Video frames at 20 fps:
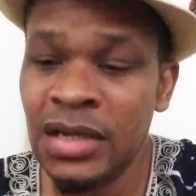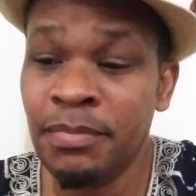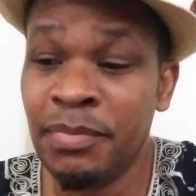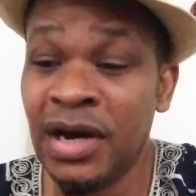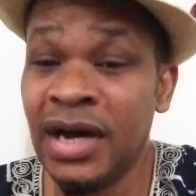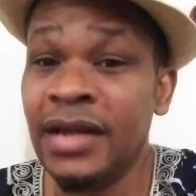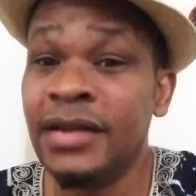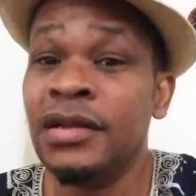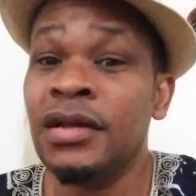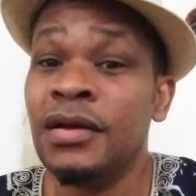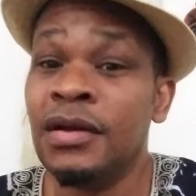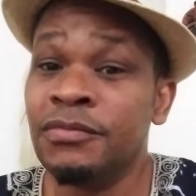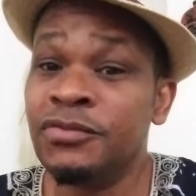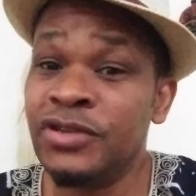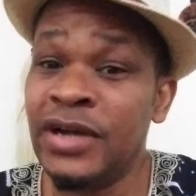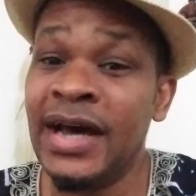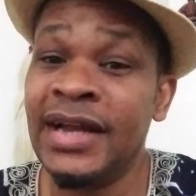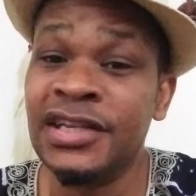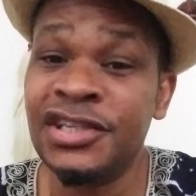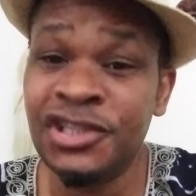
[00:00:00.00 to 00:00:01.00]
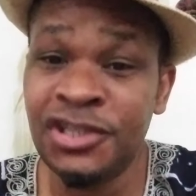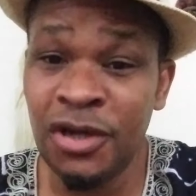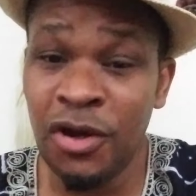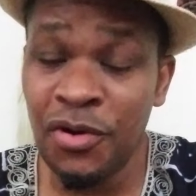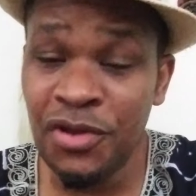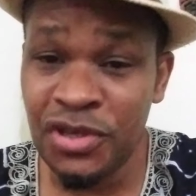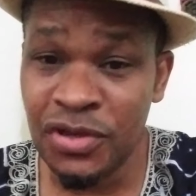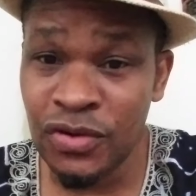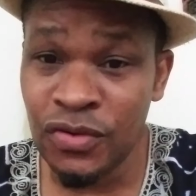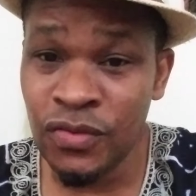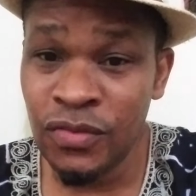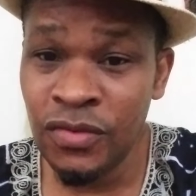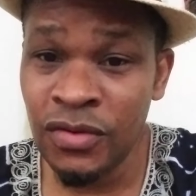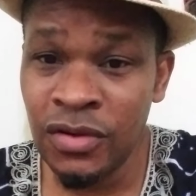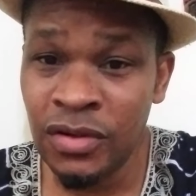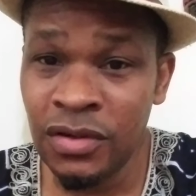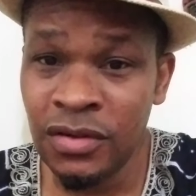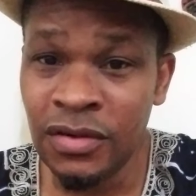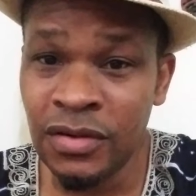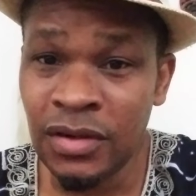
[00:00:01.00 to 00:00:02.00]
But trying to show you
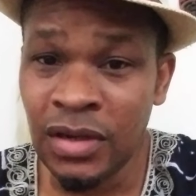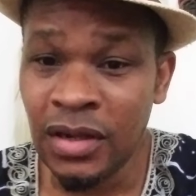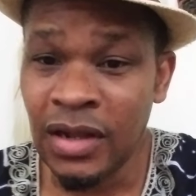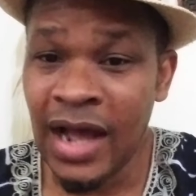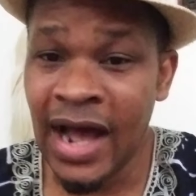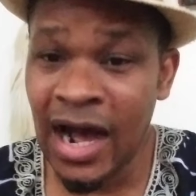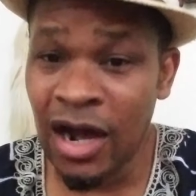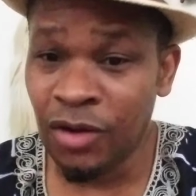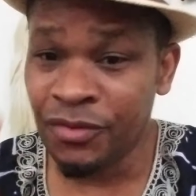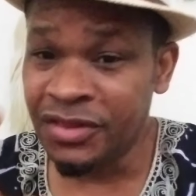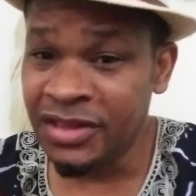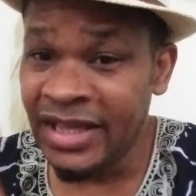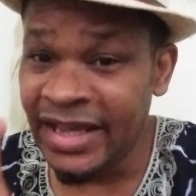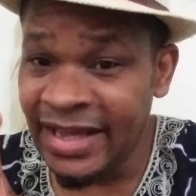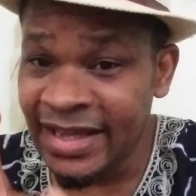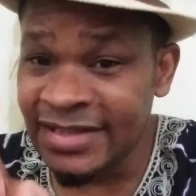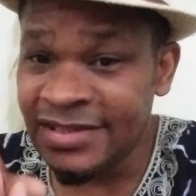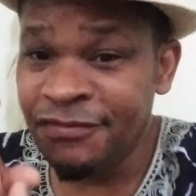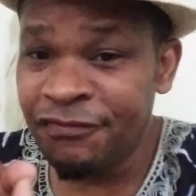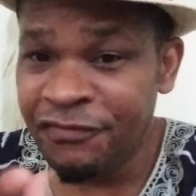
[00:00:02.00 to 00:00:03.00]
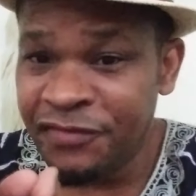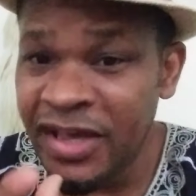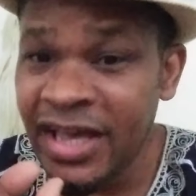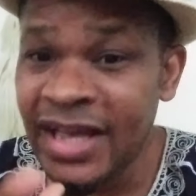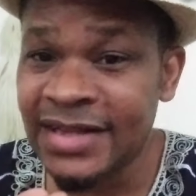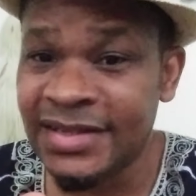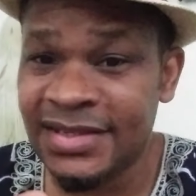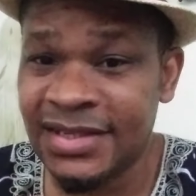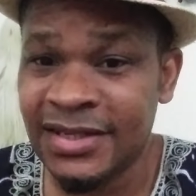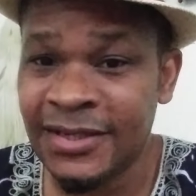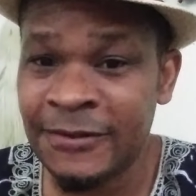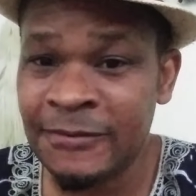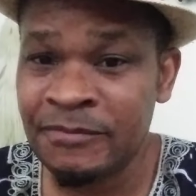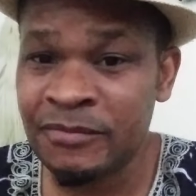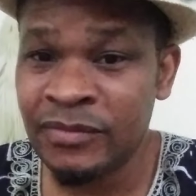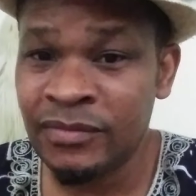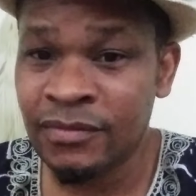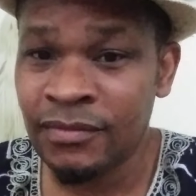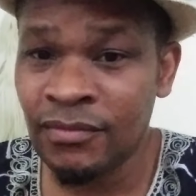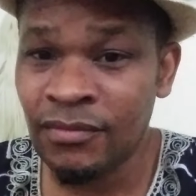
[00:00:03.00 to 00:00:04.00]
how things fit,
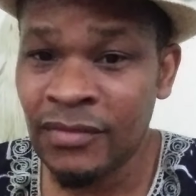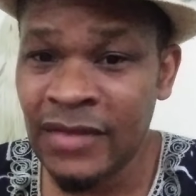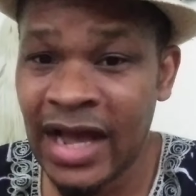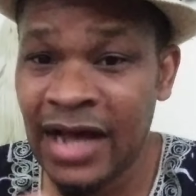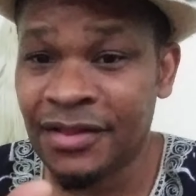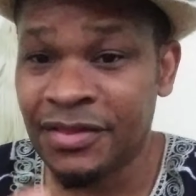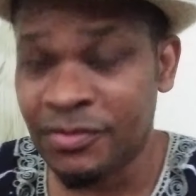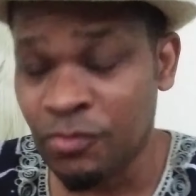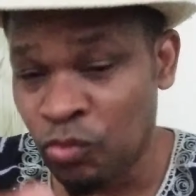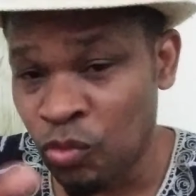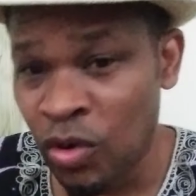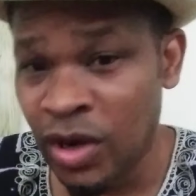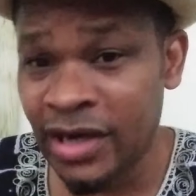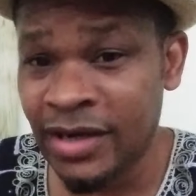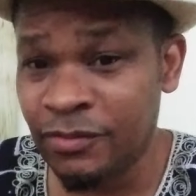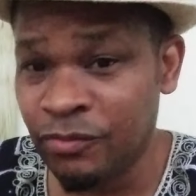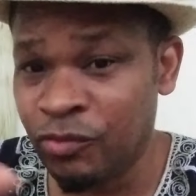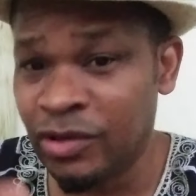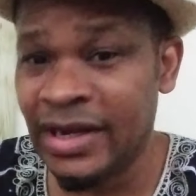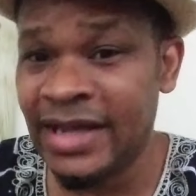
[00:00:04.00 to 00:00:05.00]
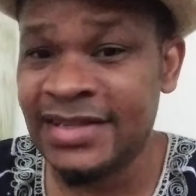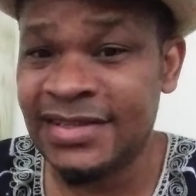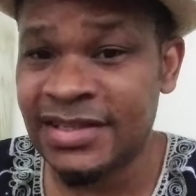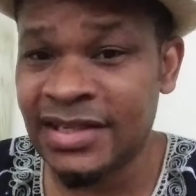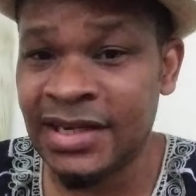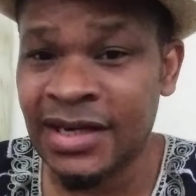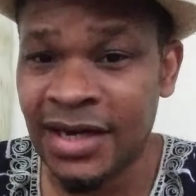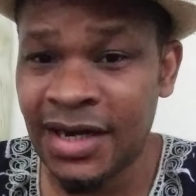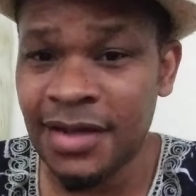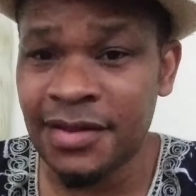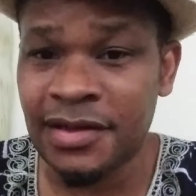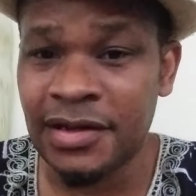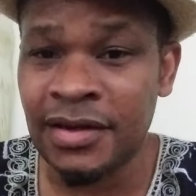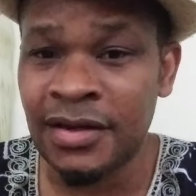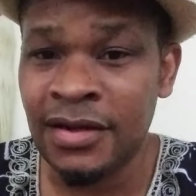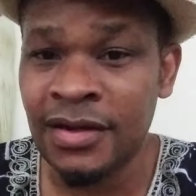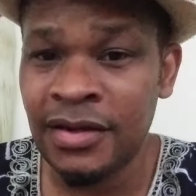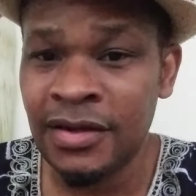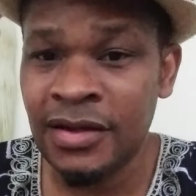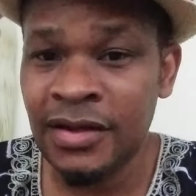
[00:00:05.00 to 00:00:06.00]
how one relates to the other.
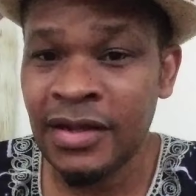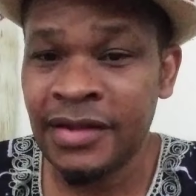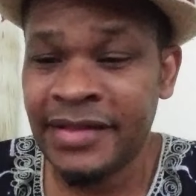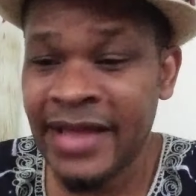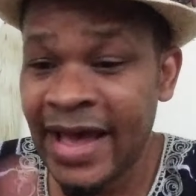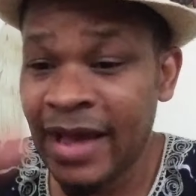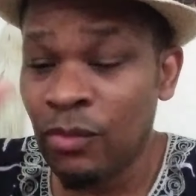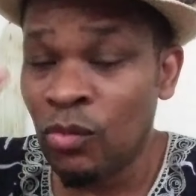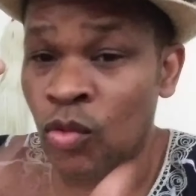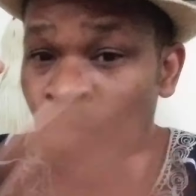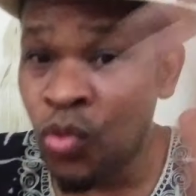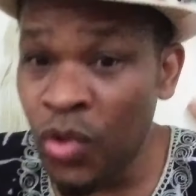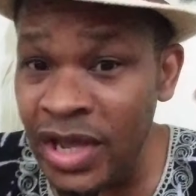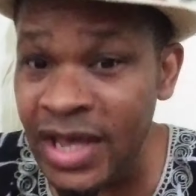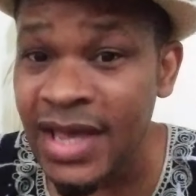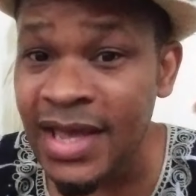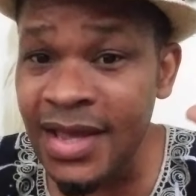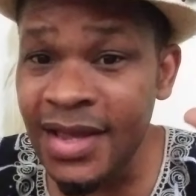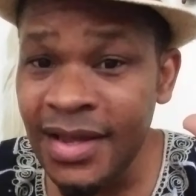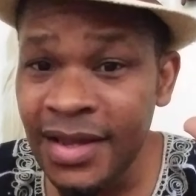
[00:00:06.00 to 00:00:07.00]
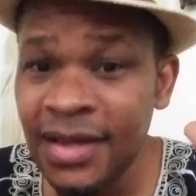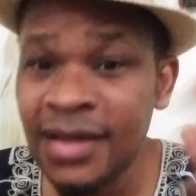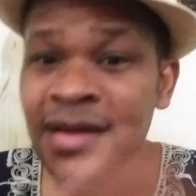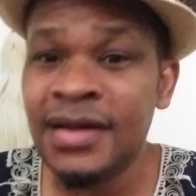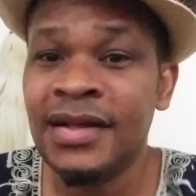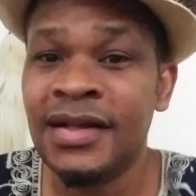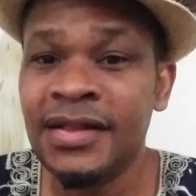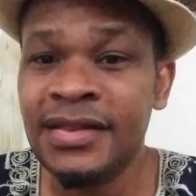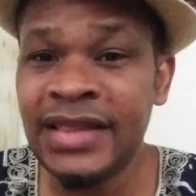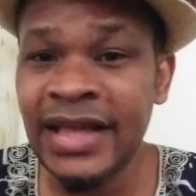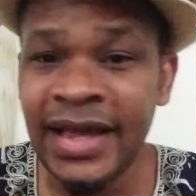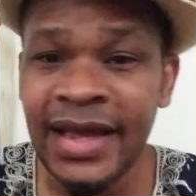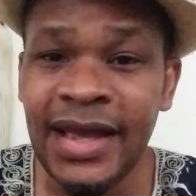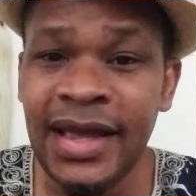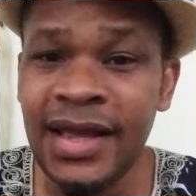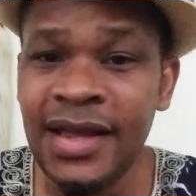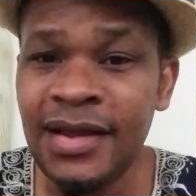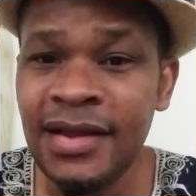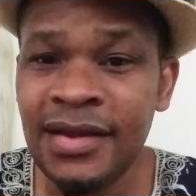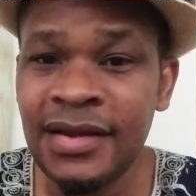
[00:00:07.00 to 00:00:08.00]
That we
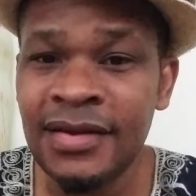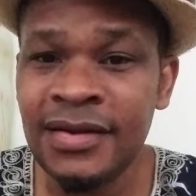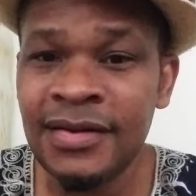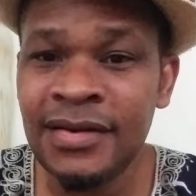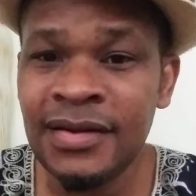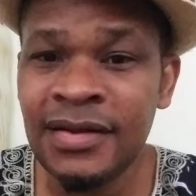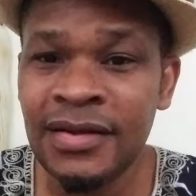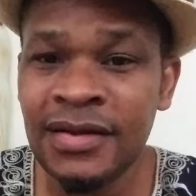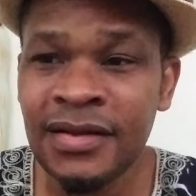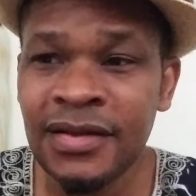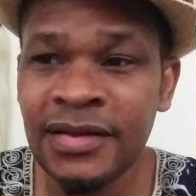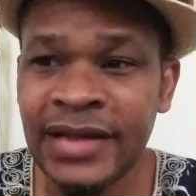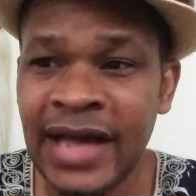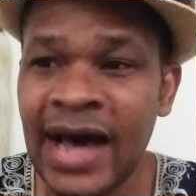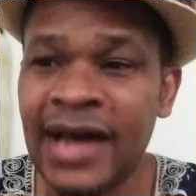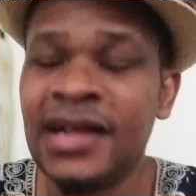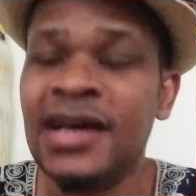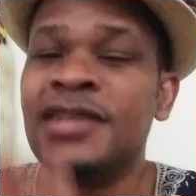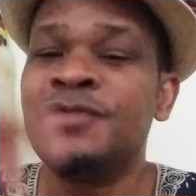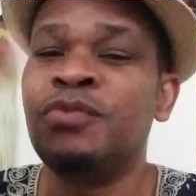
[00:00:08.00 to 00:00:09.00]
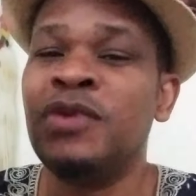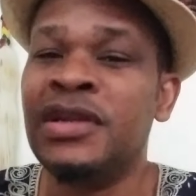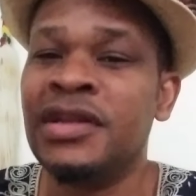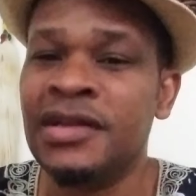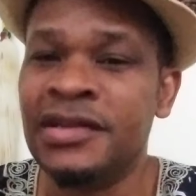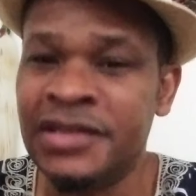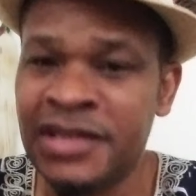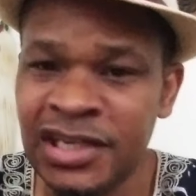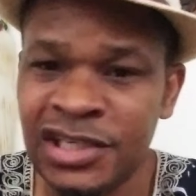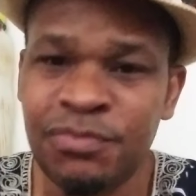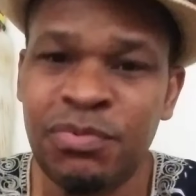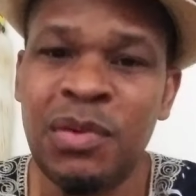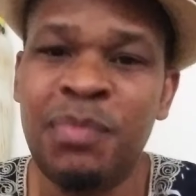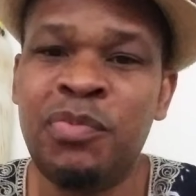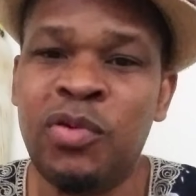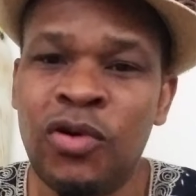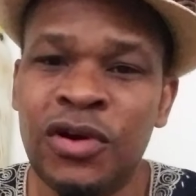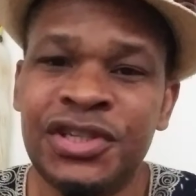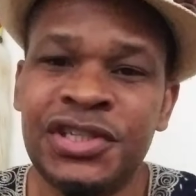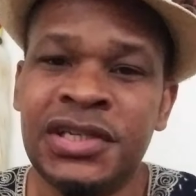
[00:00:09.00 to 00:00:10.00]
thing got us with a
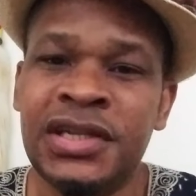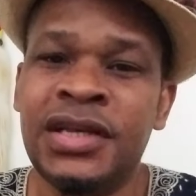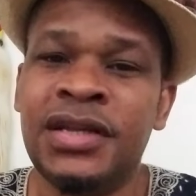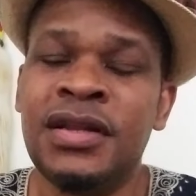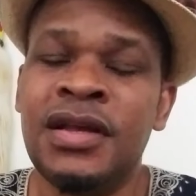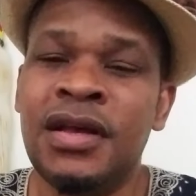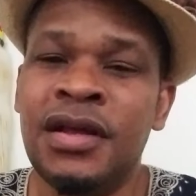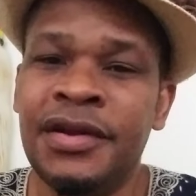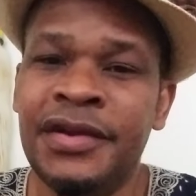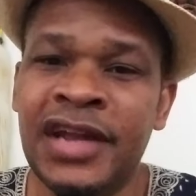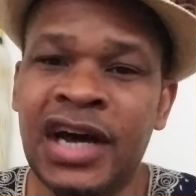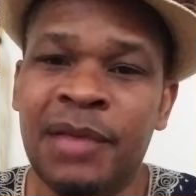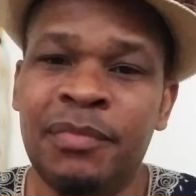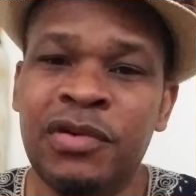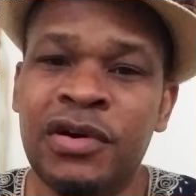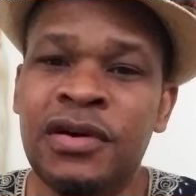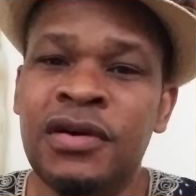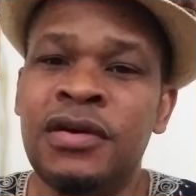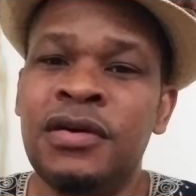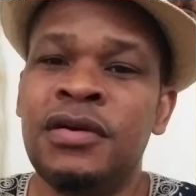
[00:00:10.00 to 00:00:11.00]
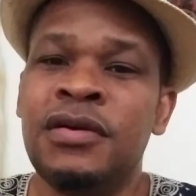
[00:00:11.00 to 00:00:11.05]
disproportionate number